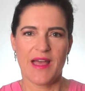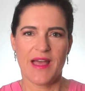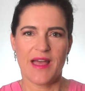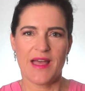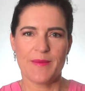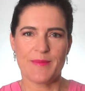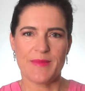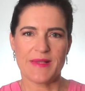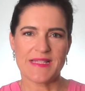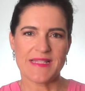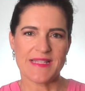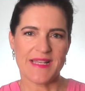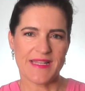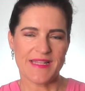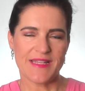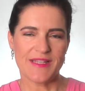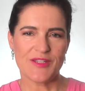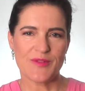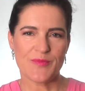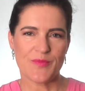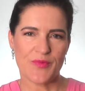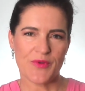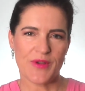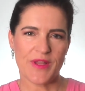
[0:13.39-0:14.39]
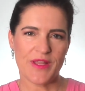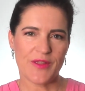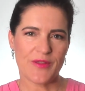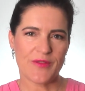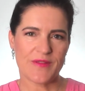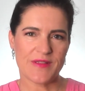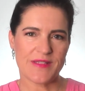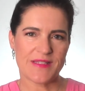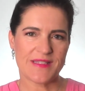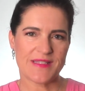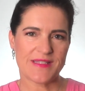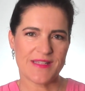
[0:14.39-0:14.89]
I'm excited to bring you
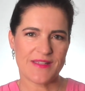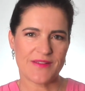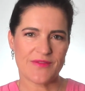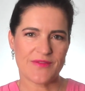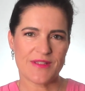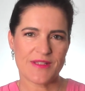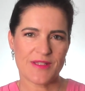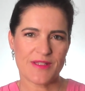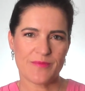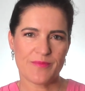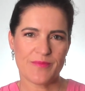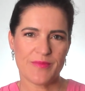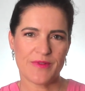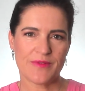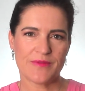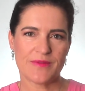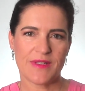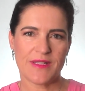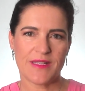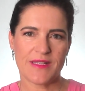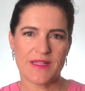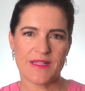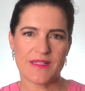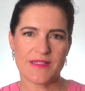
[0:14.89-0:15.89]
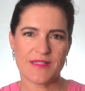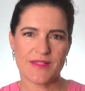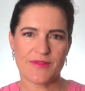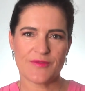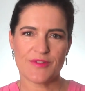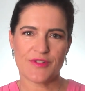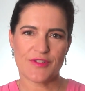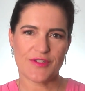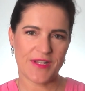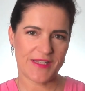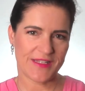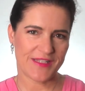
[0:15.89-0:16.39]
this series on building a net zero
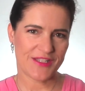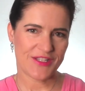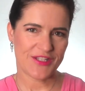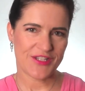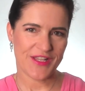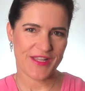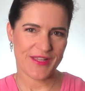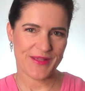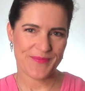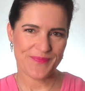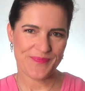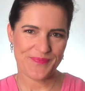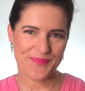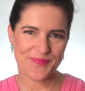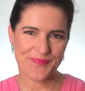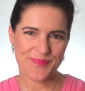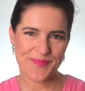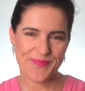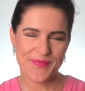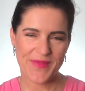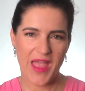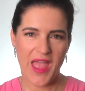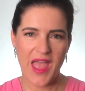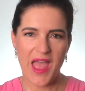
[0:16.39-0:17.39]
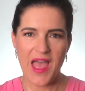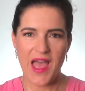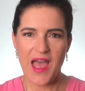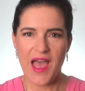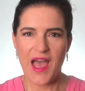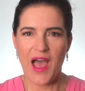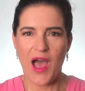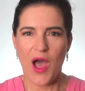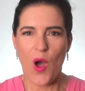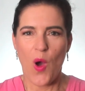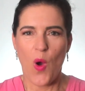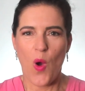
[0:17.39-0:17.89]
strategy.
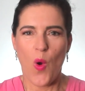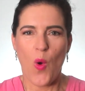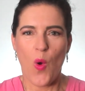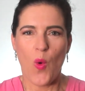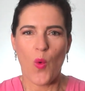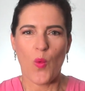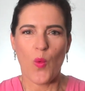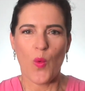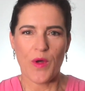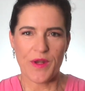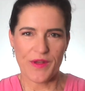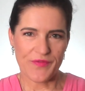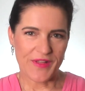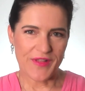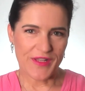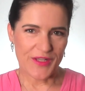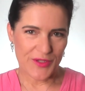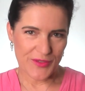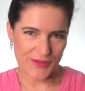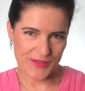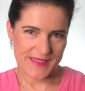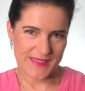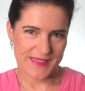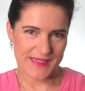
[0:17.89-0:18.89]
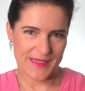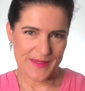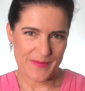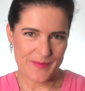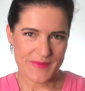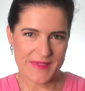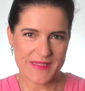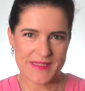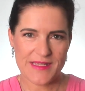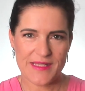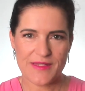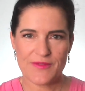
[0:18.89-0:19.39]
One of the
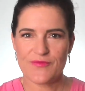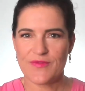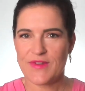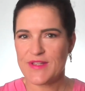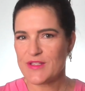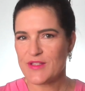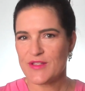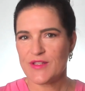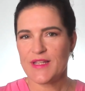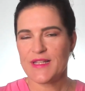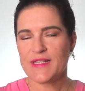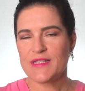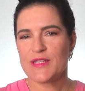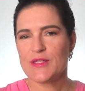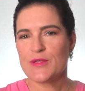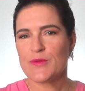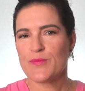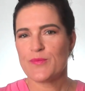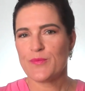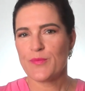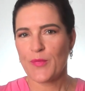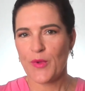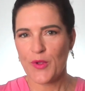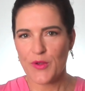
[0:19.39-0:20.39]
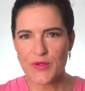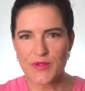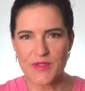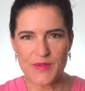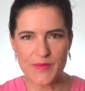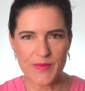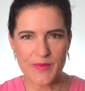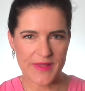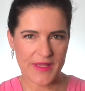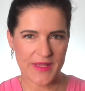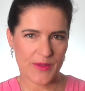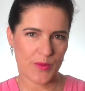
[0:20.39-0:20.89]
concepts that resonated most
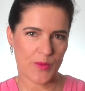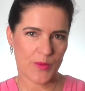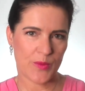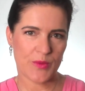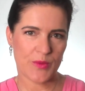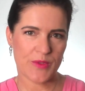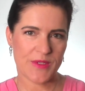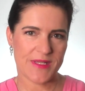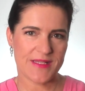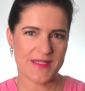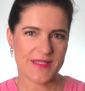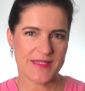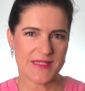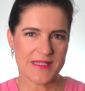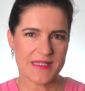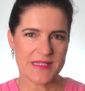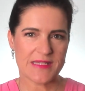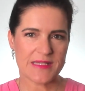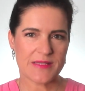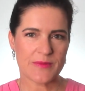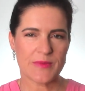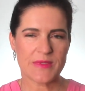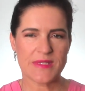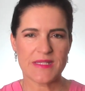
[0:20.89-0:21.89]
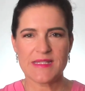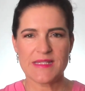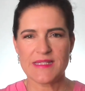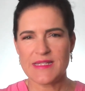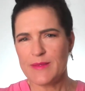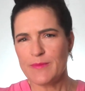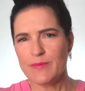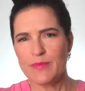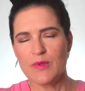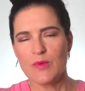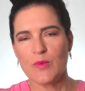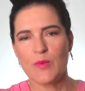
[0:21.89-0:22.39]
with that audience was a
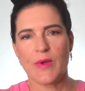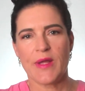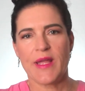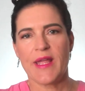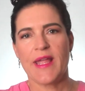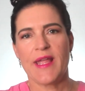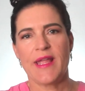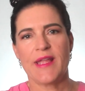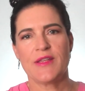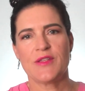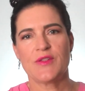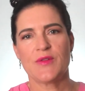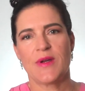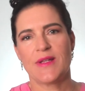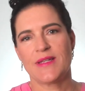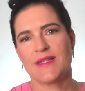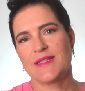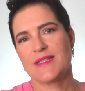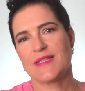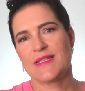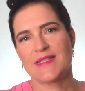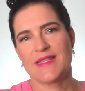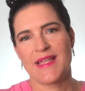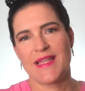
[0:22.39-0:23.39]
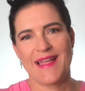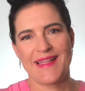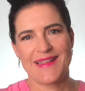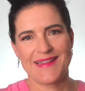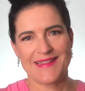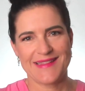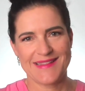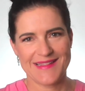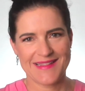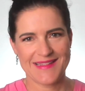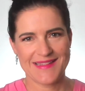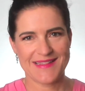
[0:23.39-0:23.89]
simple way to
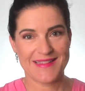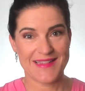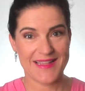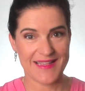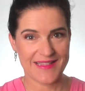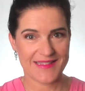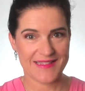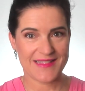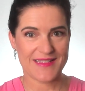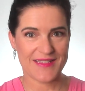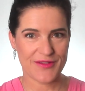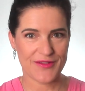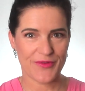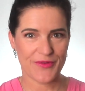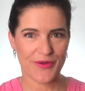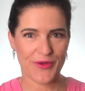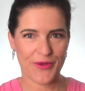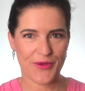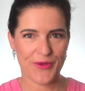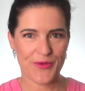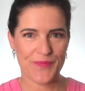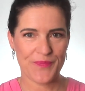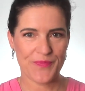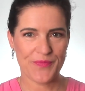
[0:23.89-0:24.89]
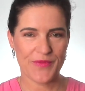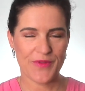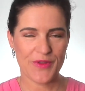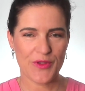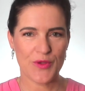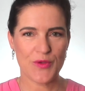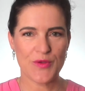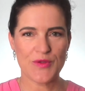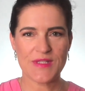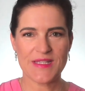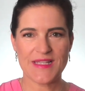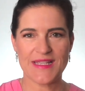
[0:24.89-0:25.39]
understand net zero
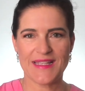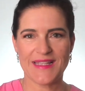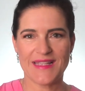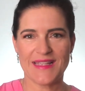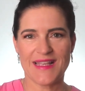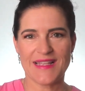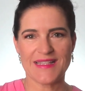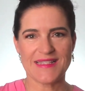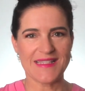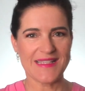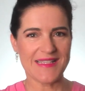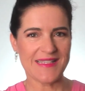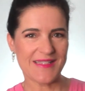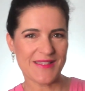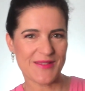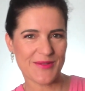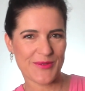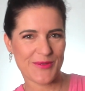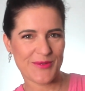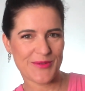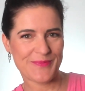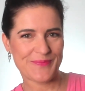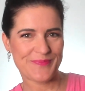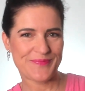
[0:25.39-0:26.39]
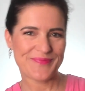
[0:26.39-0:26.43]
using a seesaw.